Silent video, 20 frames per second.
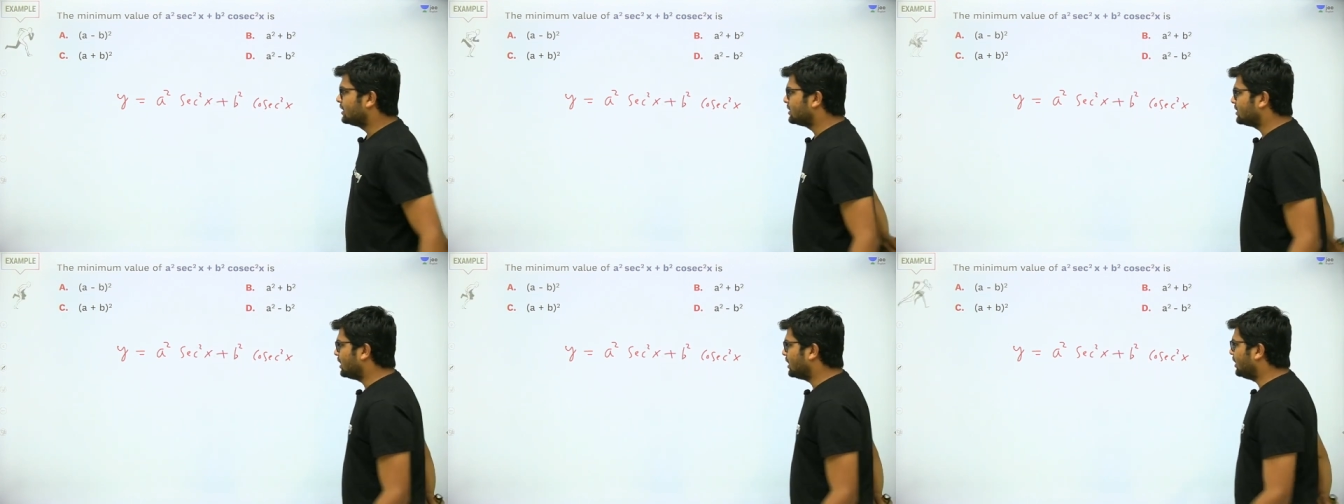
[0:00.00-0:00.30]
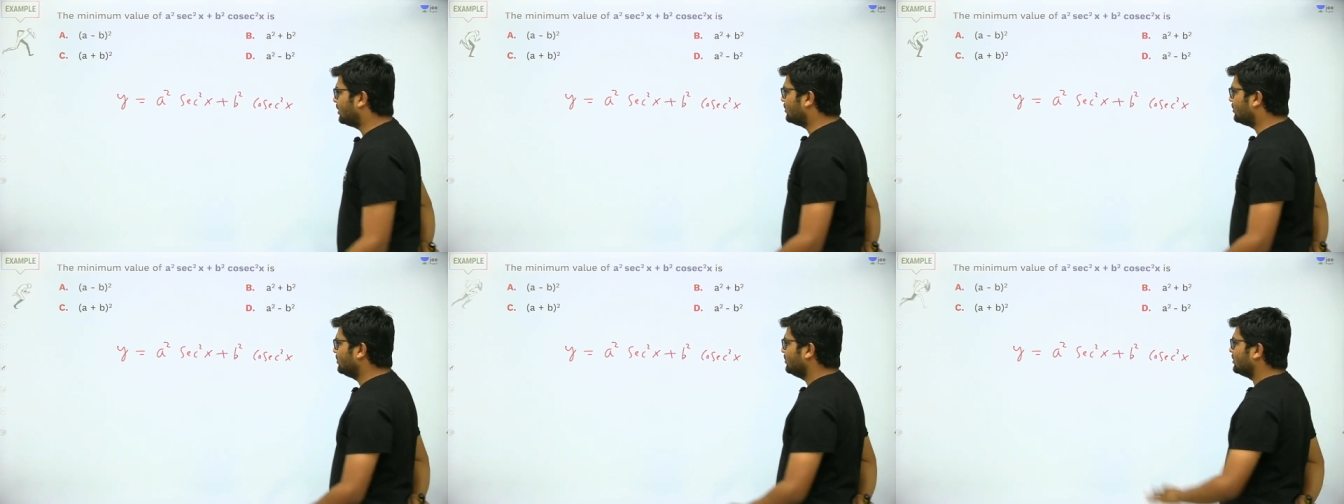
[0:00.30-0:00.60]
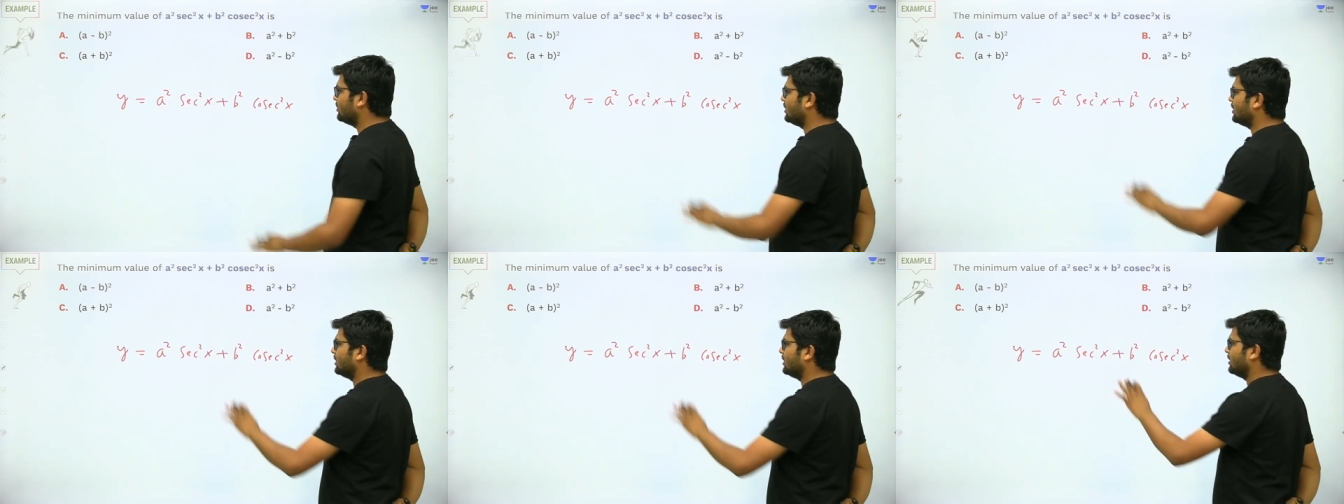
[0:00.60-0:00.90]

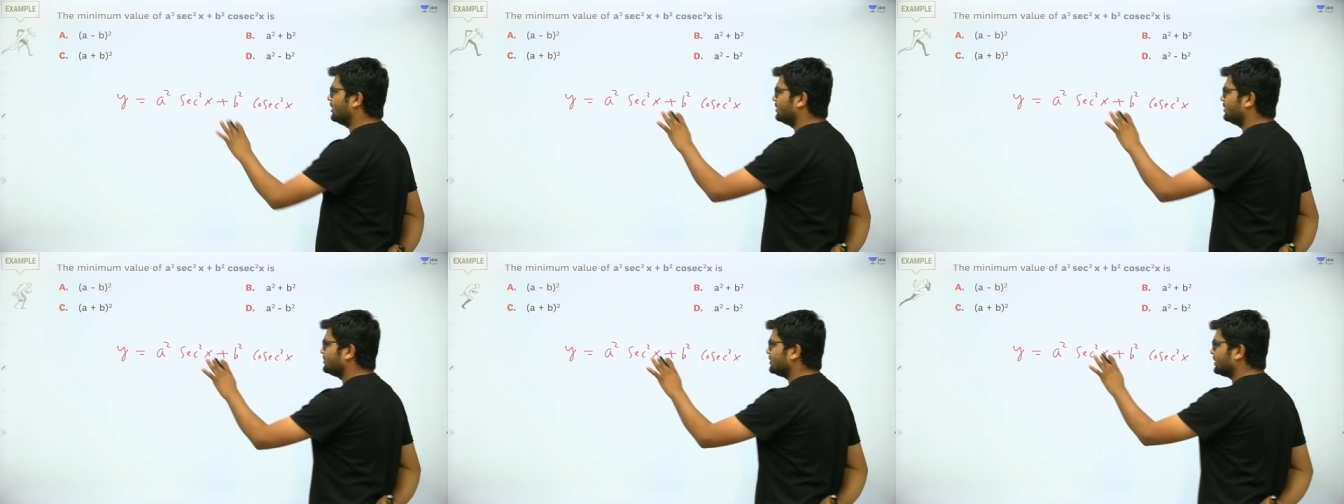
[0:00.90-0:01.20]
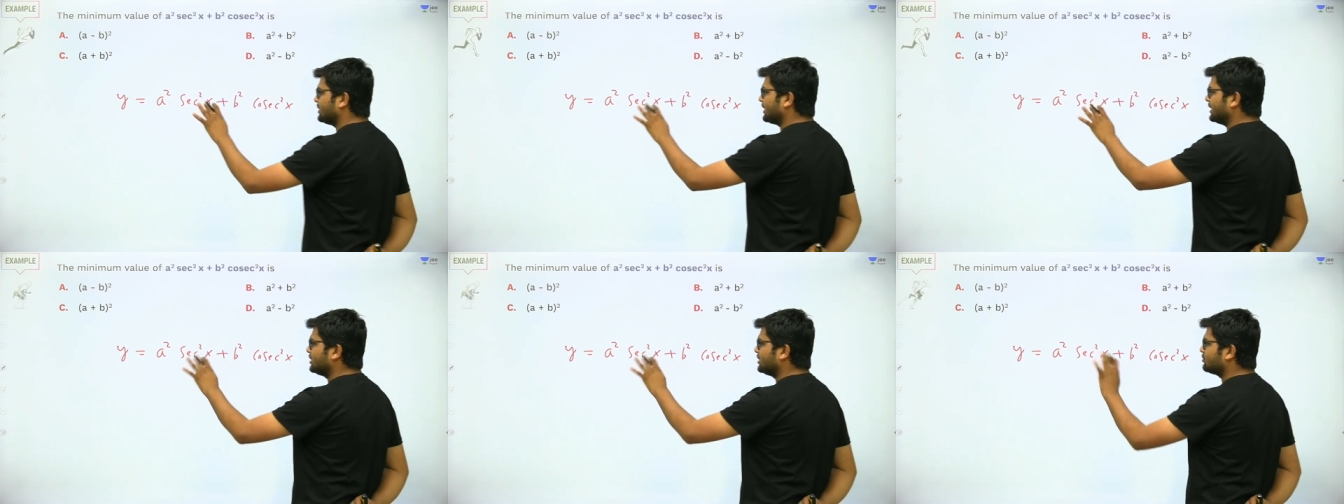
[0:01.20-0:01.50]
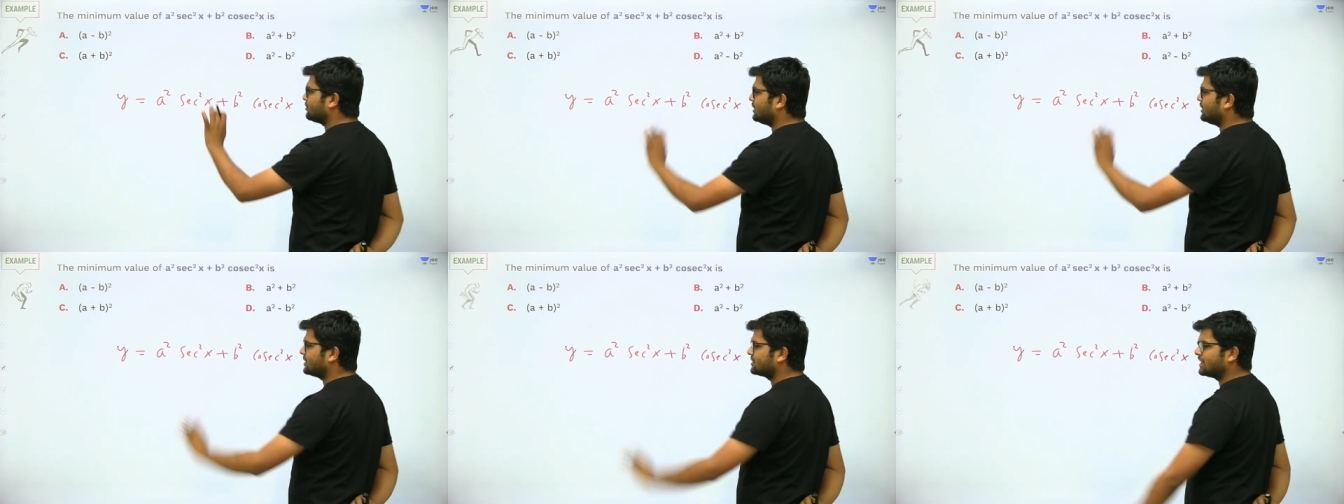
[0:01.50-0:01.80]
Now uh,
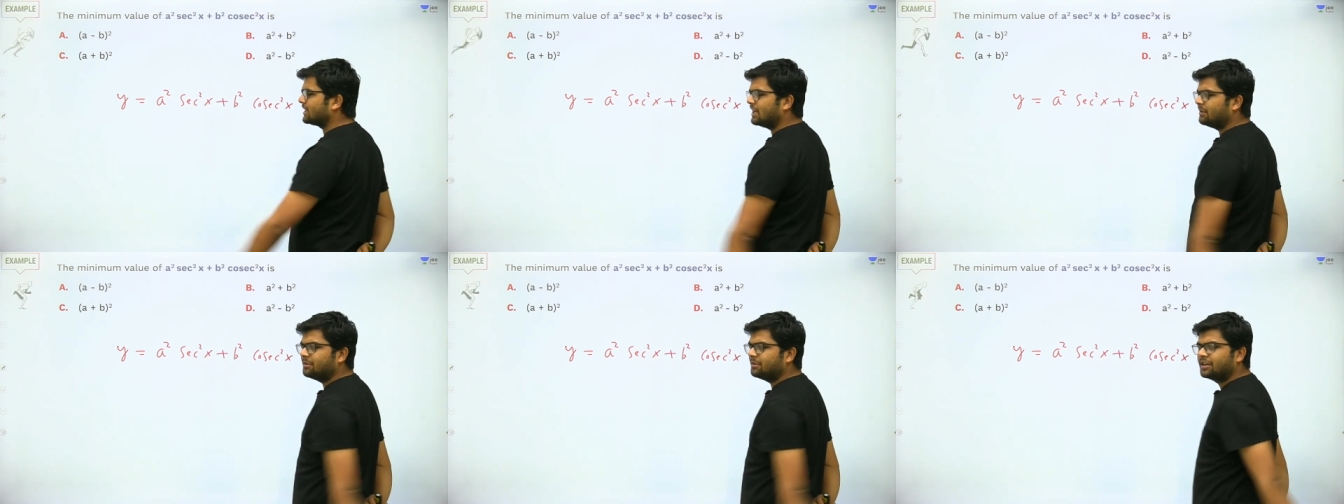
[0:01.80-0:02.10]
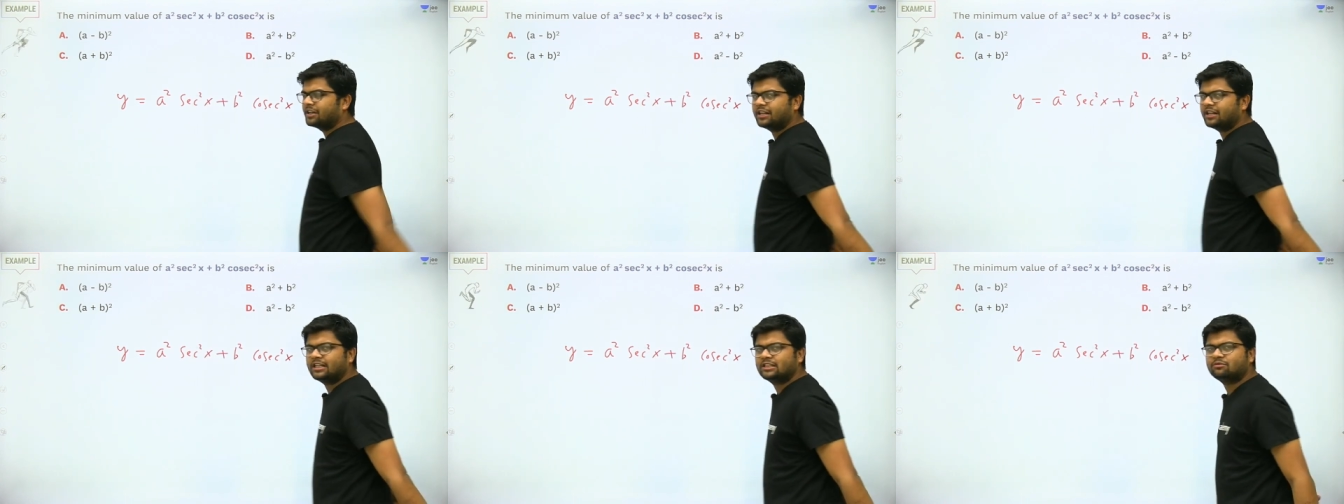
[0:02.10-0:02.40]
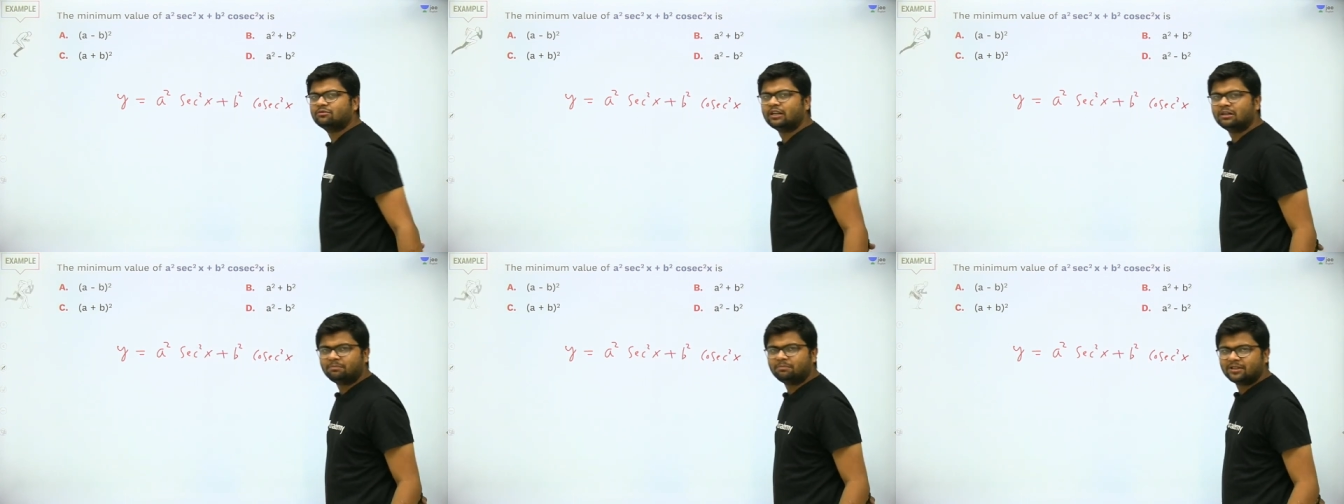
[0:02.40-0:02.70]
secant square x can be written
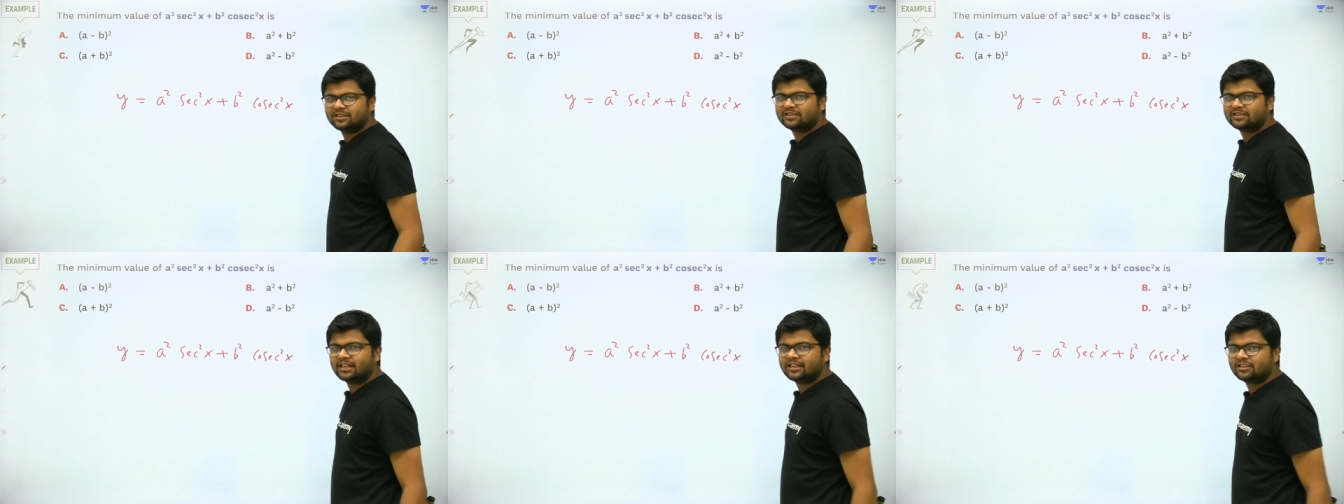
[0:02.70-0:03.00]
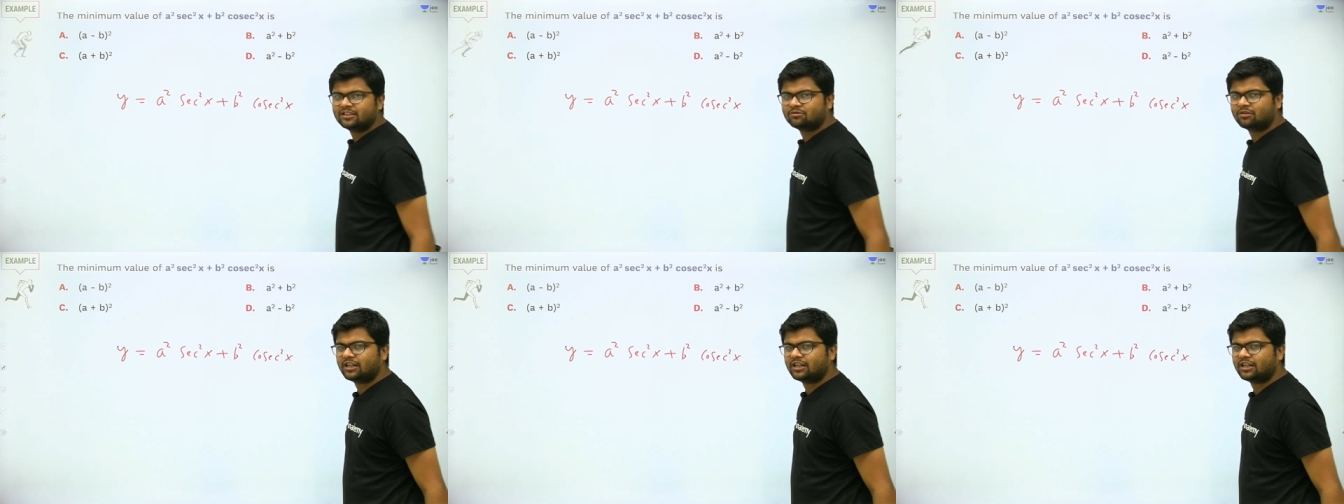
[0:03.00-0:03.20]
as one plus tan